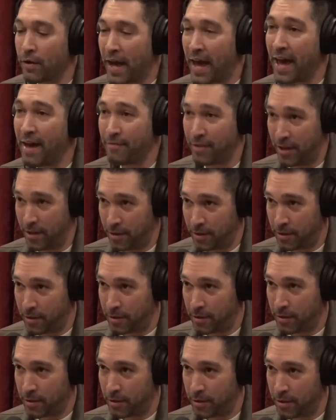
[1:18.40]
have it.
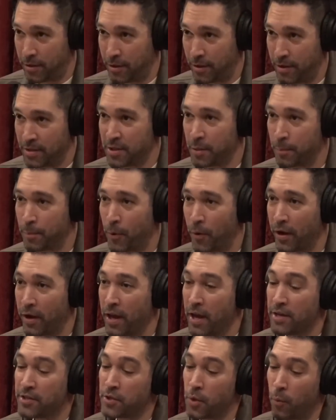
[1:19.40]
Yeah. Is the point.
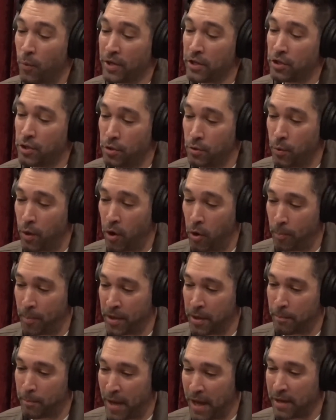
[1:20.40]
So when you
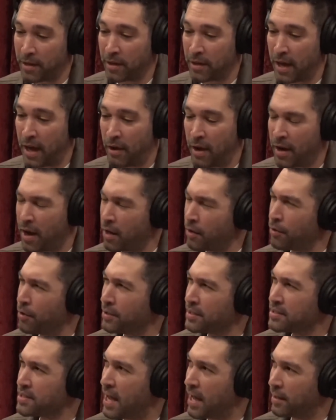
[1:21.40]
open a bank account, and I don't know
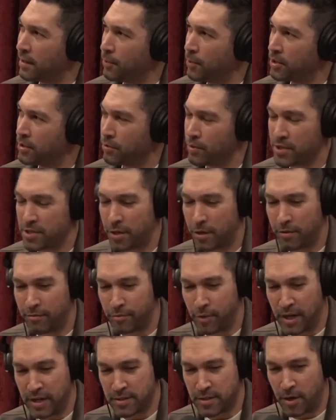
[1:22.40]
exactly what the reserve
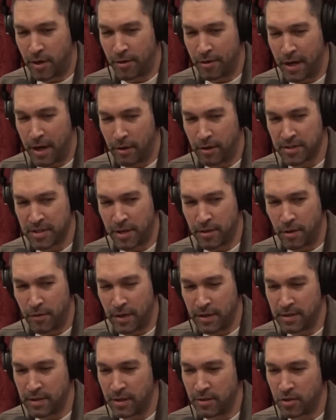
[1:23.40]
rates are now because I know
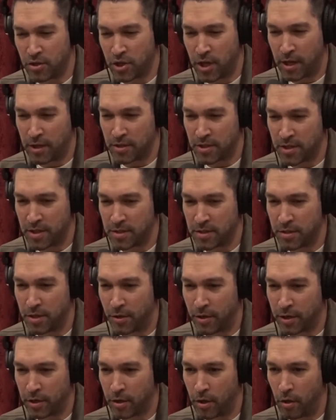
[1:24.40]
they did change this
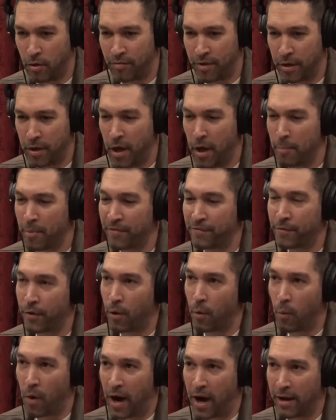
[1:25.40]
during COVID, but for
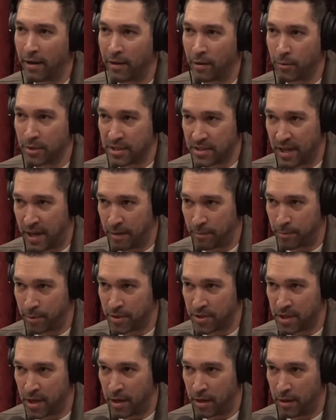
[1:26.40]
a while it was
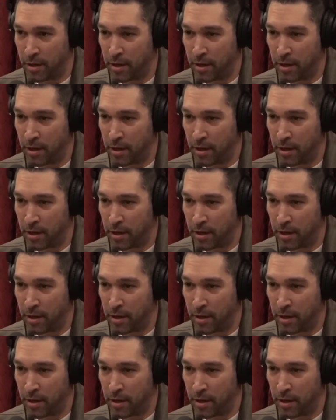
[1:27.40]
10%.